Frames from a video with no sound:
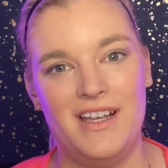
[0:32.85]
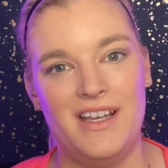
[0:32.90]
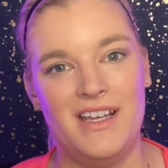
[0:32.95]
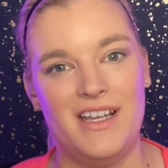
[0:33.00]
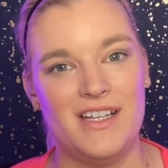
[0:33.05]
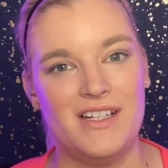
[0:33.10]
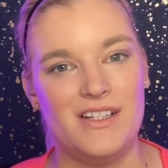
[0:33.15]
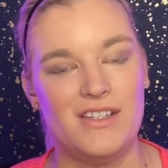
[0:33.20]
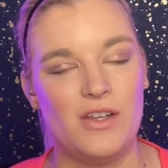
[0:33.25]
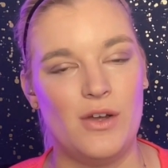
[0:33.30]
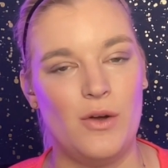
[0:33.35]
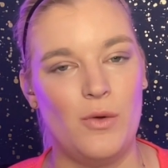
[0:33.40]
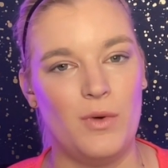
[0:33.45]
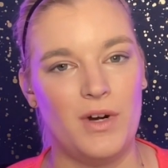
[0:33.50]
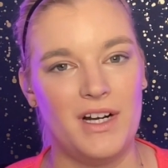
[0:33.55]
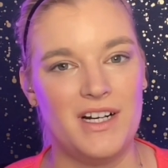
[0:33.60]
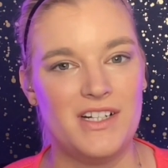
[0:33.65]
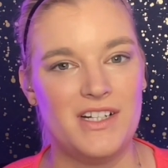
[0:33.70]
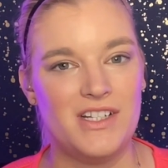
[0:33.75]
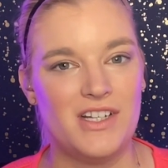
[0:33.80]
And so
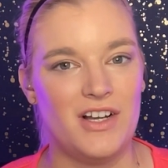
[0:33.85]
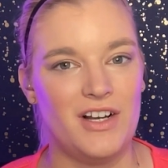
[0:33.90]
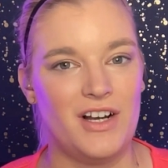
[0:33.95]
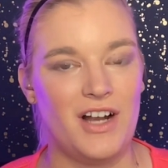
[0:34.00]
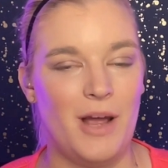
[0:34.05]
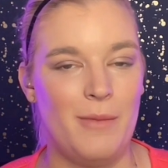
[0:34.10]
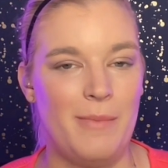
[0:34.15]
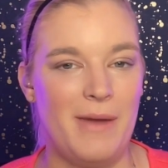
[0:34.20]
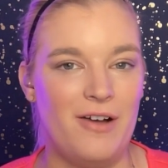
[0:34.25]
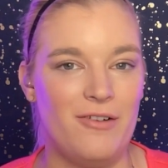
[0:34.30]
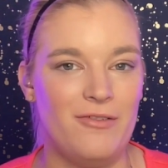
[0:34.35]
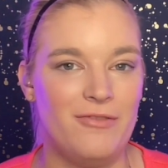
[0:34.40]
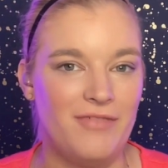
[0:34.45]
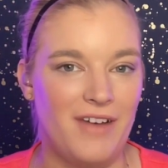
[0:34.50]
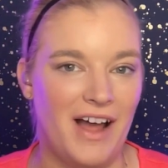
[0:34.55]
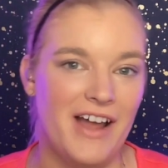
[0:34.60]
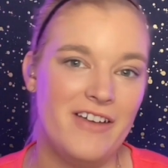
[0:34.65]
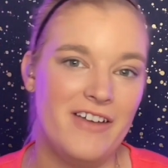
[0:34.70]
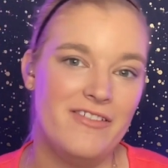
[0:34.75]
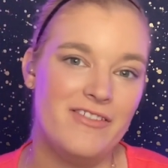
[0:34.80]
we're going to talk about
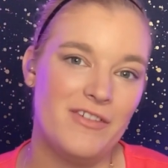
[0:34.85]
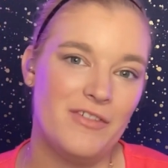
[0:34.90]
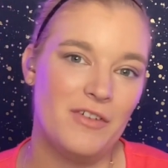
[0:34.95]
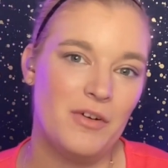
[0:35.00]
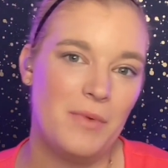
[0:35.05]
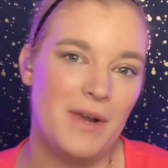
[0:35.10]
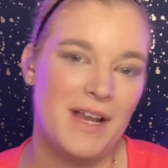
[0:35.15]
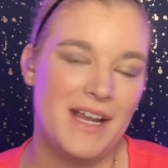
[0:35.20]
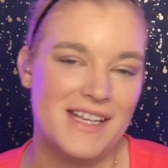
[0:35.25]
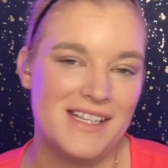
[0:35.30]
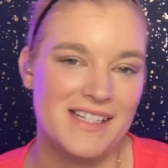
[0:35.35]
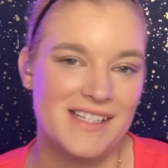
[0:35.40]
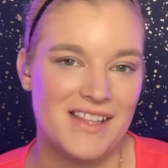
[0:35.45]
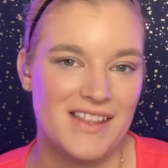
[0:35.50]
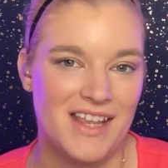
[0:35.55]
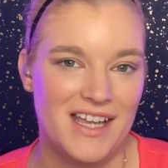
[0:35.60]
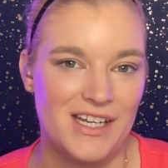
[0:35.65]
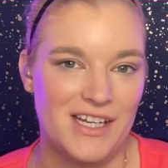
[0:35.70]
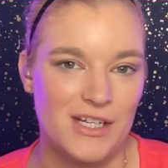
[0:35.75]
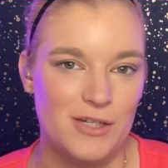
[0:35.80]
5 different ways
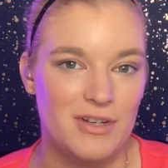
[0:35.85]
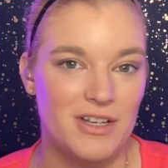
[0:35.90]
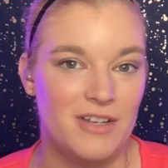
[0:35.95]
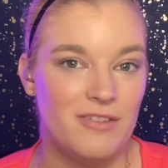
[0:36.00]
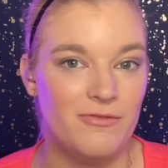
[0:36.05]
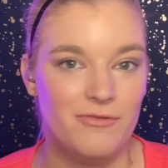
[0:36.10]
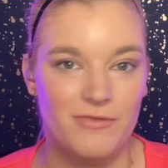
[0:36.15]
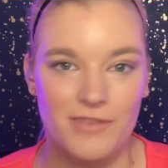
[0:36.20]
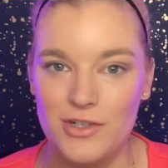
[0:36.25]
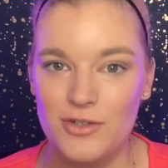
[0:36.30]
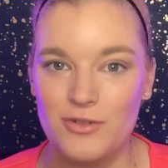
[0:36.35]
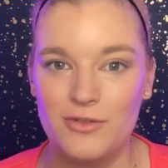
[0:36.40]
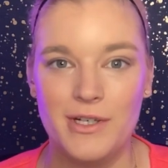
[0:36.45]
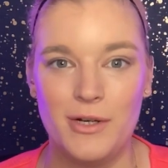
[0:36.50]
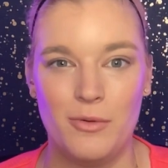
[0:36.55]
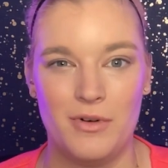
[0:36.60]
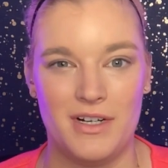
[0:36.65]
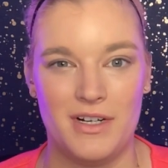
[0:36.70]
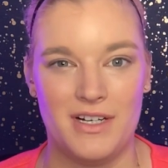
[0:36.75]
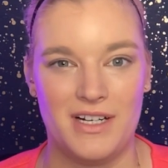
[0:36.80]
that you can visually
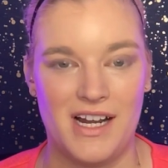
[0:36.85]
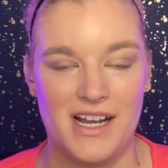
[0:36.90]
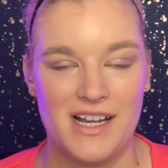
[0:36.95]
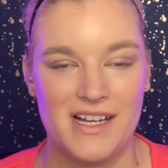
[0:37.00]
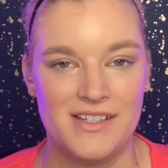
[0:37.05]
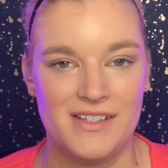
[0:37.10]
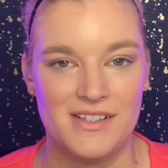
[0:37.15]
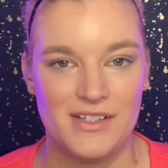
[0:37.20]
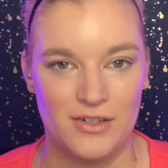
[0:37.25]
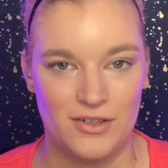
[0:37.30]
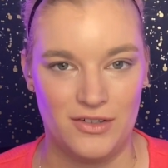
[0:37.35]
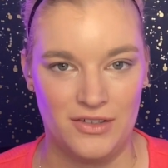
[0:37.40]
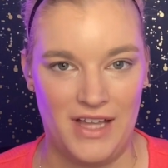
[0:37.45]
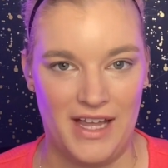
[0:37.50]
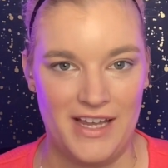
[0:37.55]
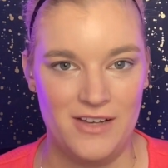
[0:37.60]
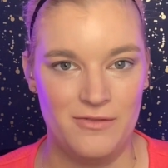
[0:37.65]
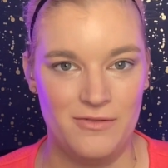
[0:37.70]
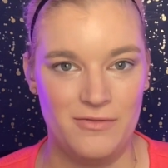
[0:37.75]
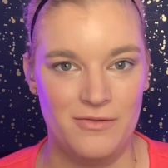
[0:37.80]
organize your
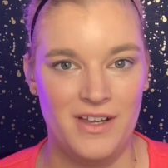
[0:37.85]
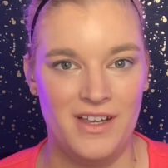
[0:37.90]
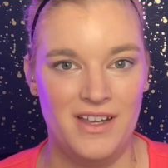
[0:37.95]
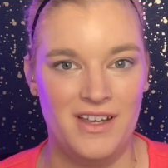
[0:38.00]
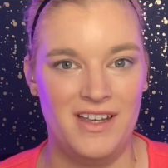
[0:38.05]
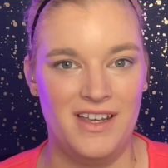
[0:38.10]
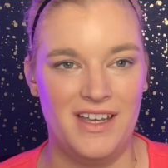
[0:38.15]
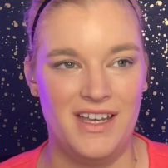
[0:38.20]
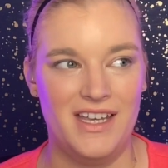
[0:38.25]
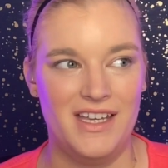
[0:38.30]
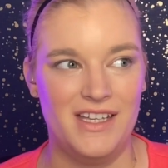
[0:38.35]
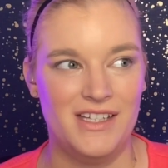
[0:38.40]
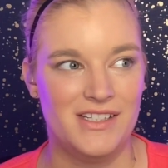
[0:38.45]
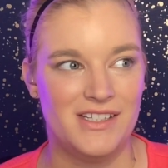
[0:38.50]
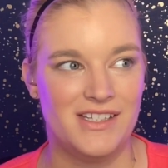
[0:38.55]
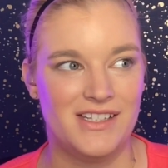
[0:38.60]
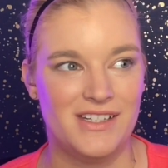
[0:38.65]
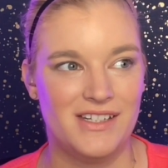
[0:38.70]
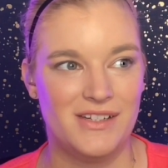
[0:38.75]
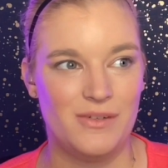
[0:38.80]
life
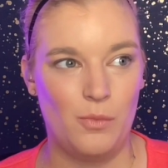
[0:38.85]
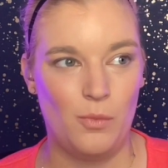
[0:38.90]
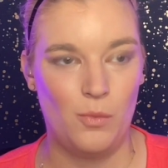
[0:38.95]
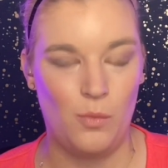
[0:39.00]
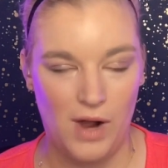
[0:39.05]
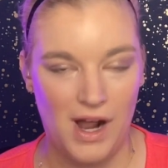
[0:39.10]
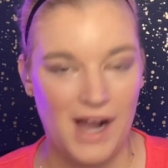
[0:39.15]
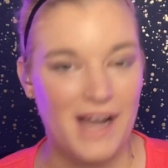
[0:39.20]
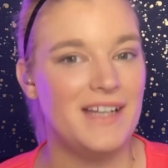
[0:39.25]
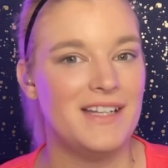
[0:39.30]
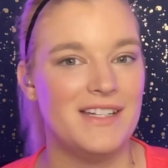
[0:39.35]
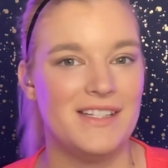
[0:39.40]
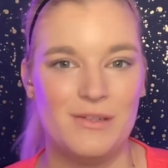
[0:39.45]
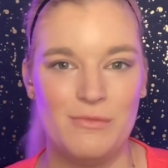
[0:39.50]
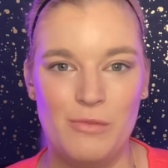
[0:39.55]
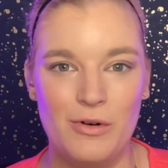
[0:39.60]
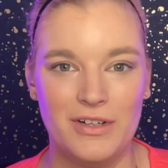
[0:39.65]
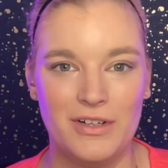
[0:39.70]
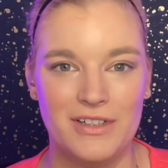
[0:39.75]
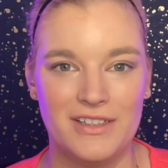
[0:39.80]
and why it's
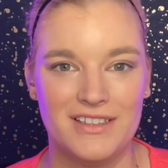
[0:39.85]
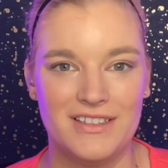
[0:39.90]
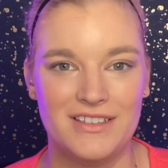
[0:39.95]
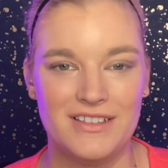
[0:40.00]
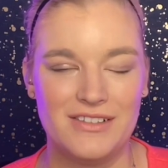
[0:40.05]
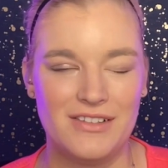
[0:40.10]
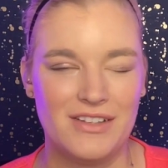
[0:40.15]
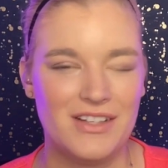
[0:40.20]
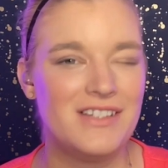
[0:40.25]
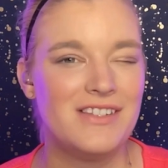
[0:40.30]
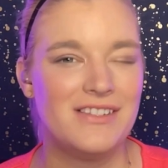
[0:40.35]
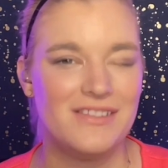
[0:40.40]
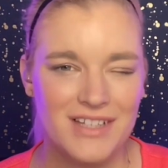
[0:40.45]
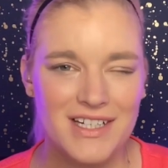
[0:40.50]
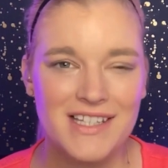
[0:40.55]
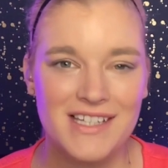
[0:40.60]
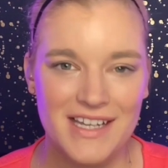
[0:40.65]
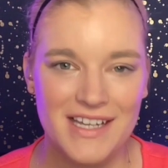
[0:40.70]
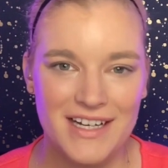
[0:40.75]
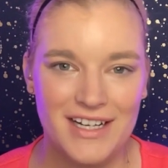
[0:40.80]
important.
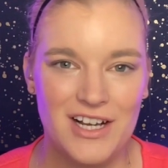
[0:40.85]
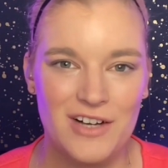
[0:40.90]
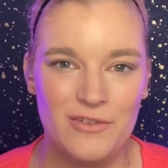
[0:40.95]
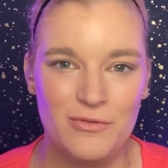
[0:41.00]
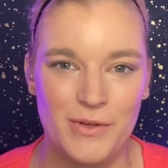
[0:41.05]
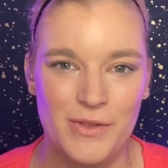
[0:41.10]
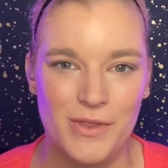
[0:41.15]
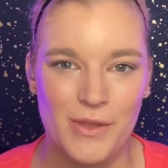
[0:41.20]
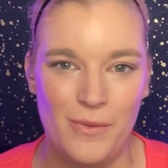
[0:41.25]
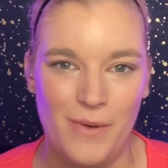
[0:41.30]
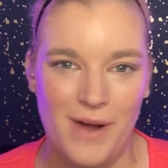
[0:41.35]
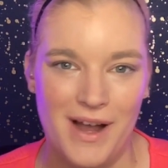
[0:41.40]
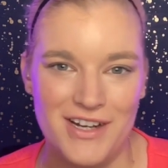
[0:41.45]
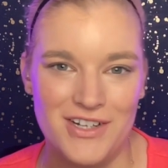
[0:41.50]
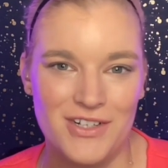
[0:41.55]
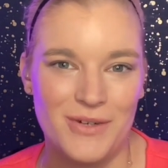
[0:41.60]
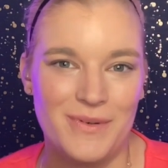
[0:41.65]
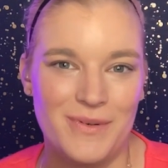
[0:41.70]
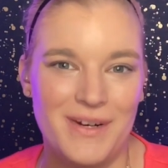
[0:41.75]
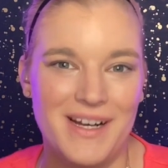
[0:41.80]
Let's kick off with the why,
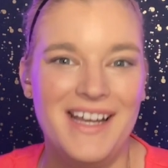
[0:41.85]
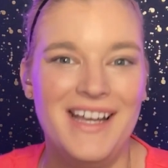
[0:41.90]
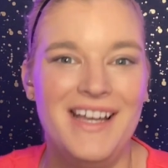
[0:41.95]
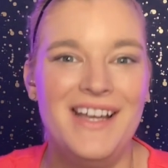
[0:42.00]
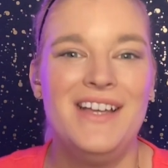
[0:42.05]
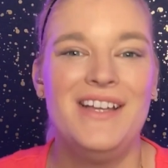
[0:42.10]
should we?